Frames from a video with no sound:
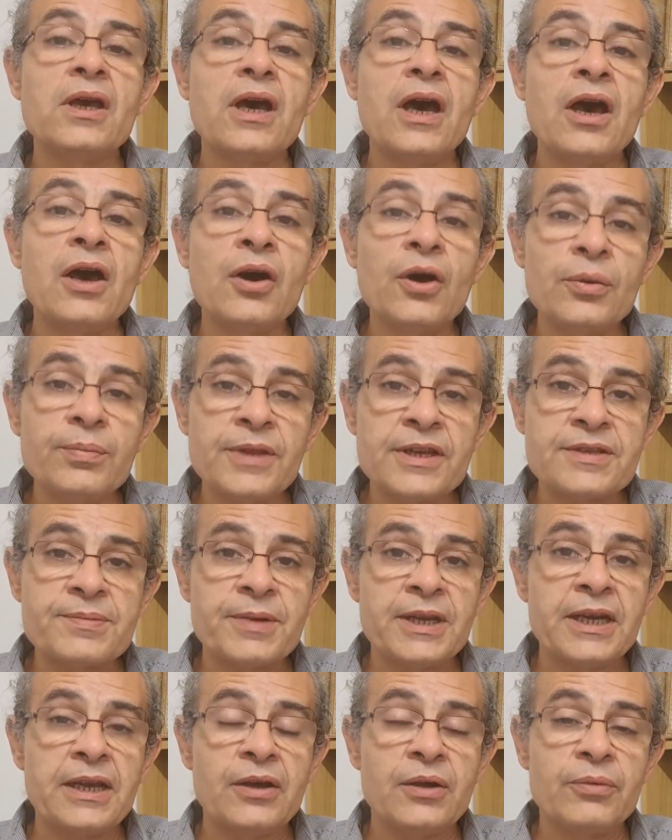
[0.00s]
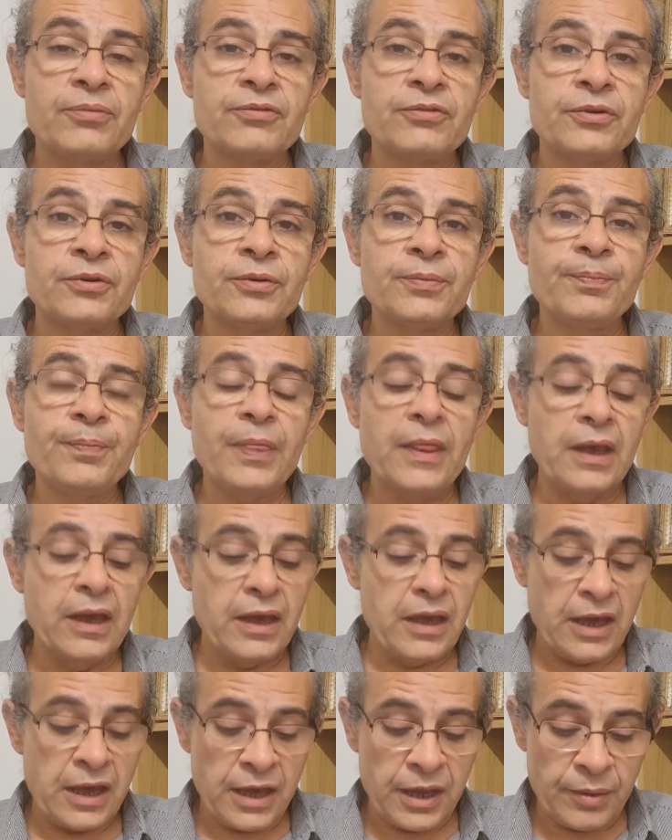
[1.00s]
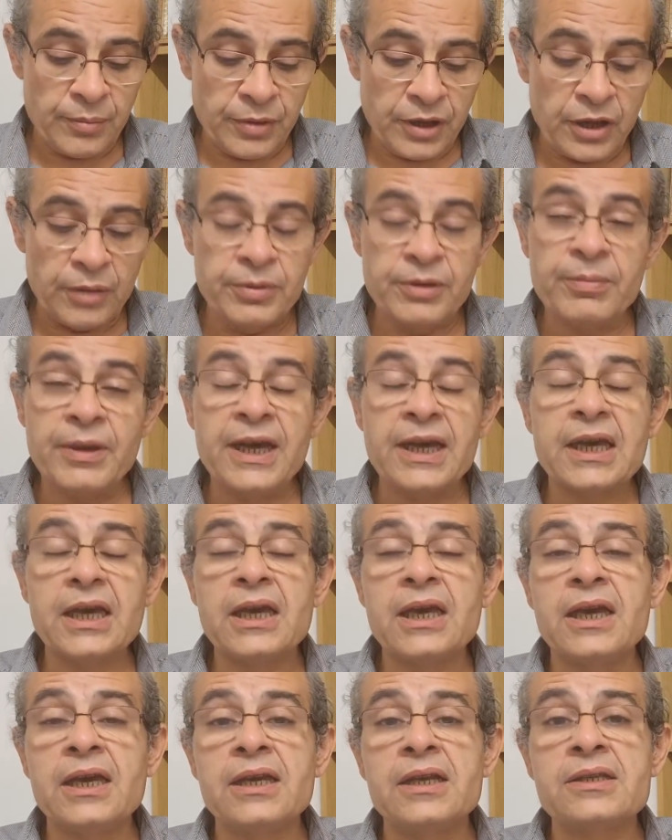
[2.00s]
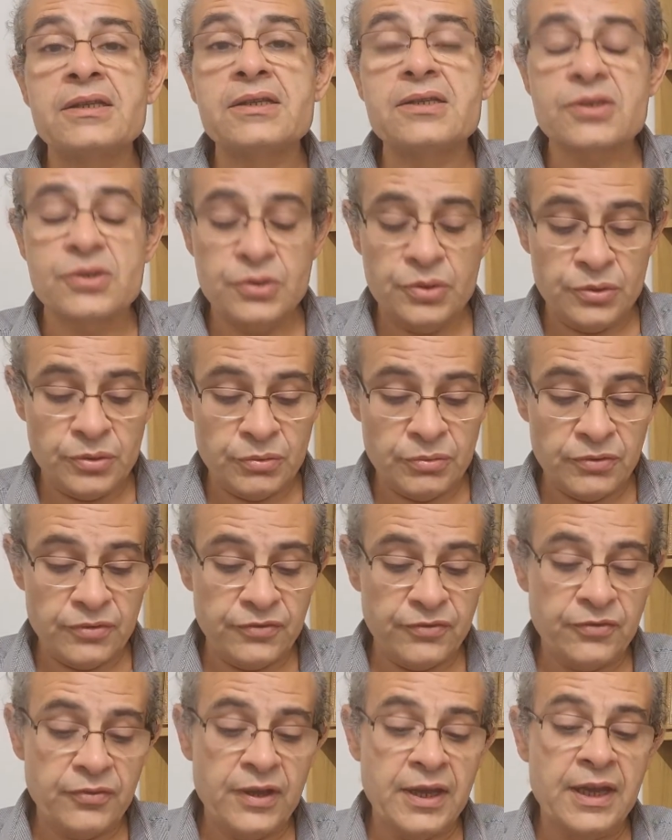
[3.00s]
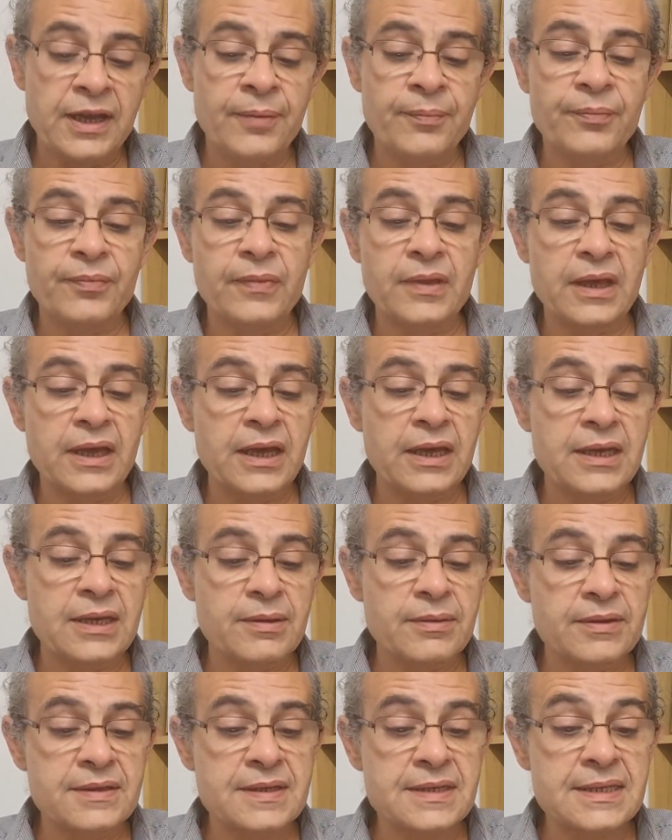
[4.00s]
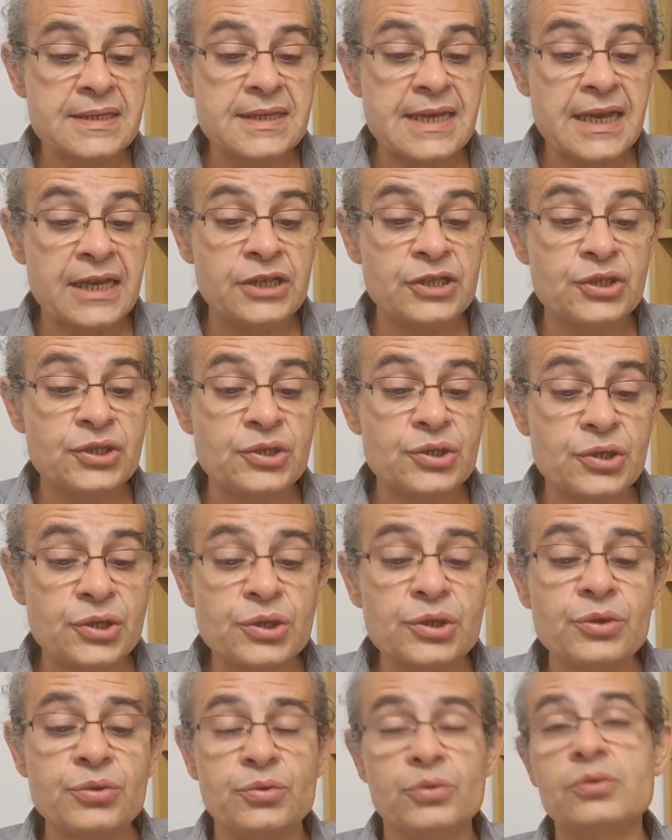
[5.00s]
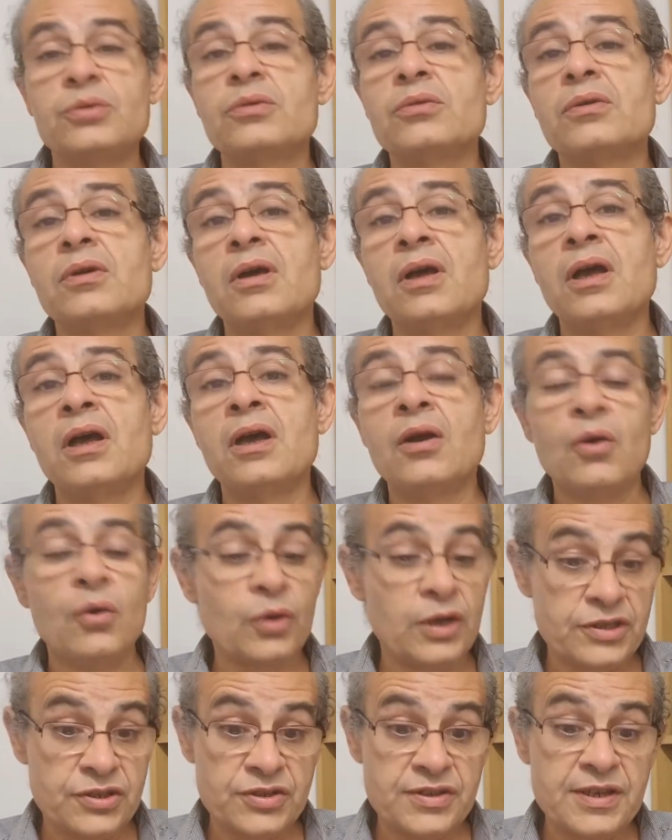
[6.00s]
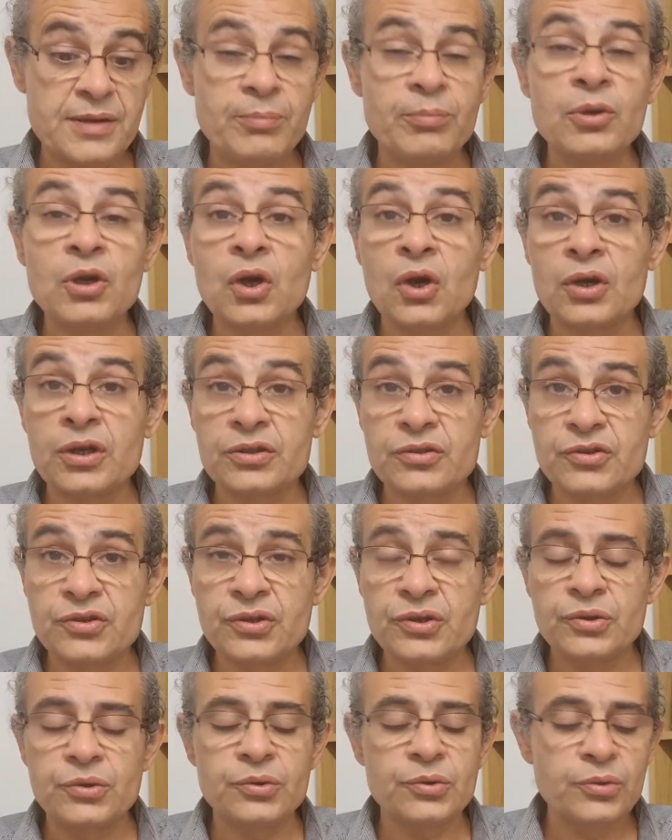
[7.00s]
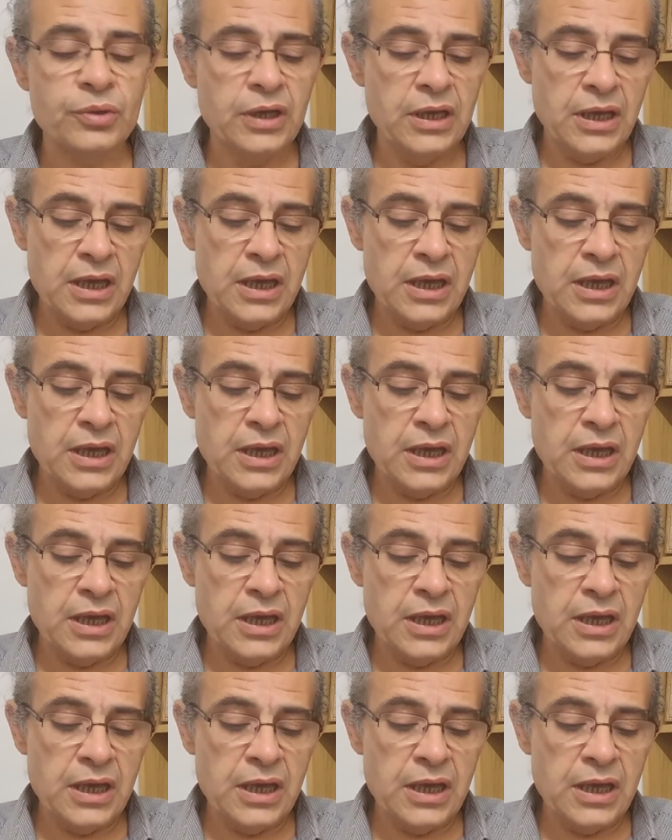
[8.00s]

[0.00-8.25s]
I hope that's been helpful. I'll be back again soon with stage 2, or I should say blog 2,